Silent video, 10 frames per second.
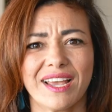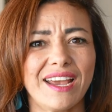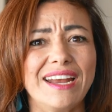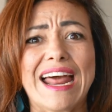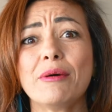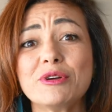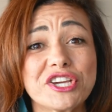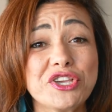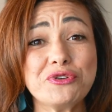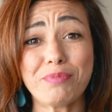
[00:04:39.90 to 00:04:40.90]
And how much
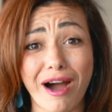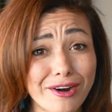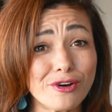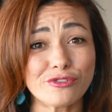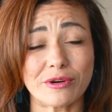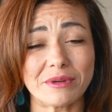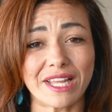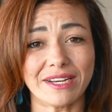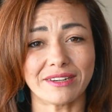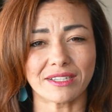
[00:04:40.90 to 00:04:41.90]
can you borrow from a
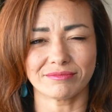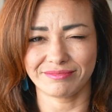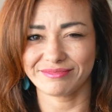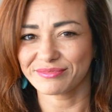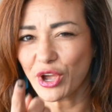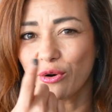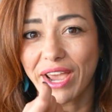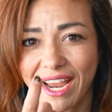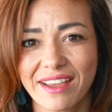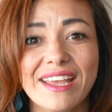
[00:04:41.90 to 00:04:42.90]
lender?
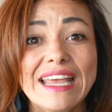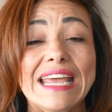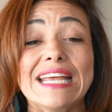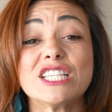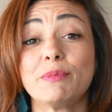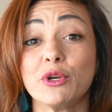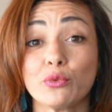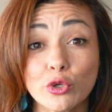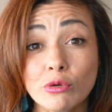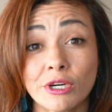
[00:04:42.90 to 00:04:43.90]
Okay, It's been
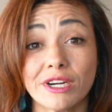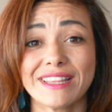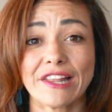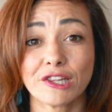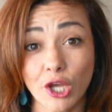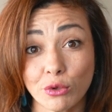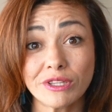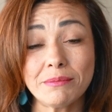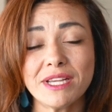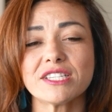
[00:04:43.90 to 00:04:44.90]
rumored that loan
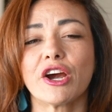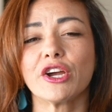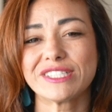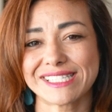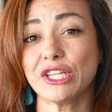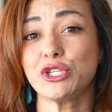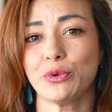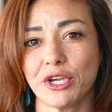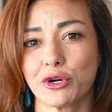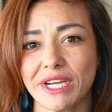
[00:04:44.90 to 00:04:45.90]
limits are set to
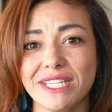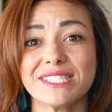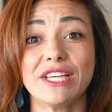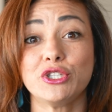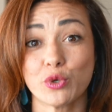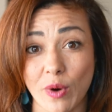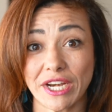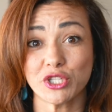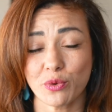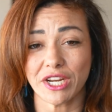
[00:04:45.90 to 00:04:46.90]
increase in
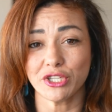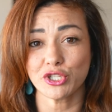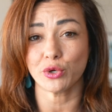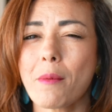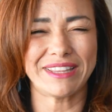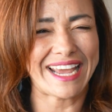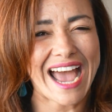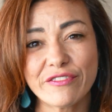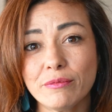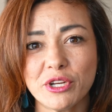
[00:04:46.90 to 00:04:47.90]
2022, but they
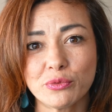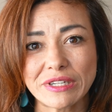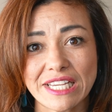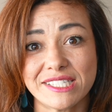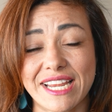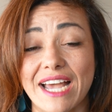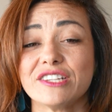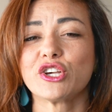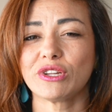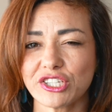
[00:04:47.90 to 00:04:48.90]
haven't been released yet.
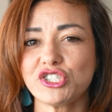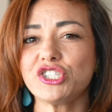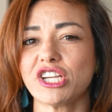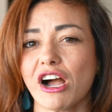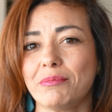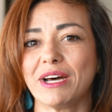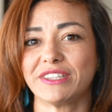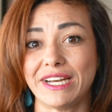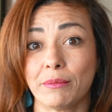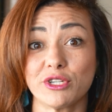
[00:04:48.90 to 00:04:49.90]
So let's just talk about
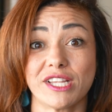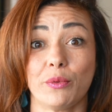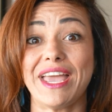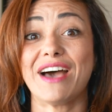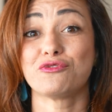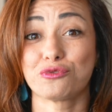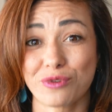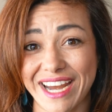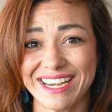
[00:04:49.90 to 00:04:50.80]
the numbers that we have right